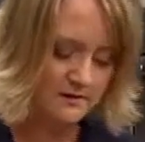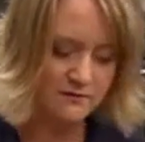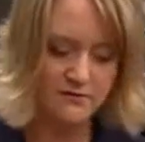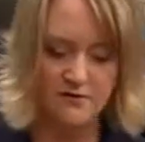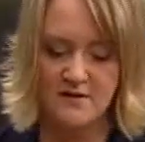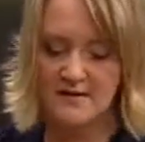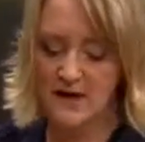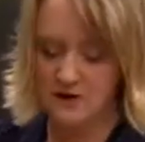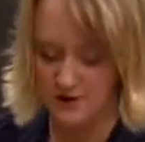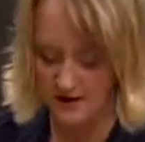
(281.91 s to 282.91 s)
Now the furthest
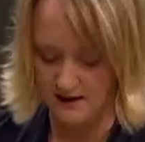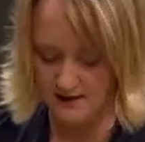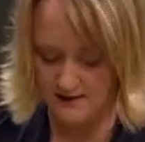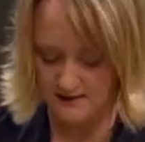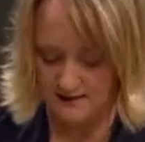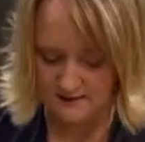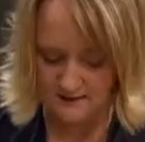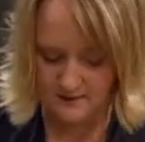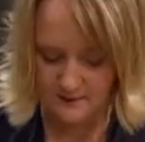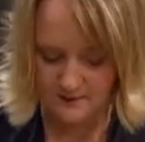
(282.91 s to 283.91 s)
edge, I like to leave
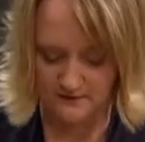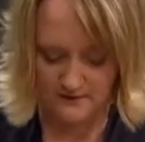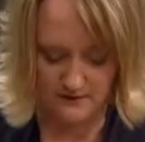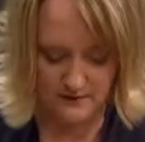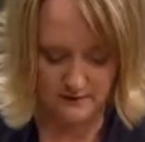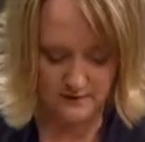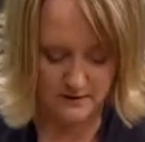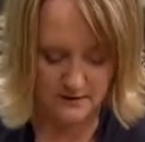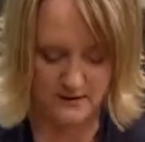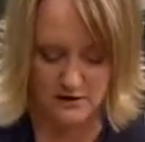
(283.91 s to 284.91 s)
a little bit of a lip
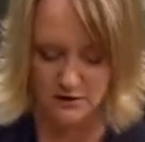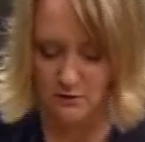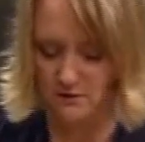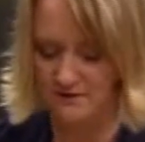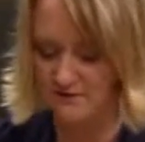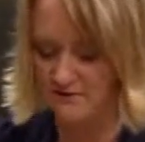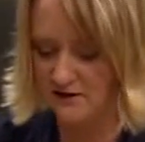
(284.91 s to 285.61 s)
because you don't want the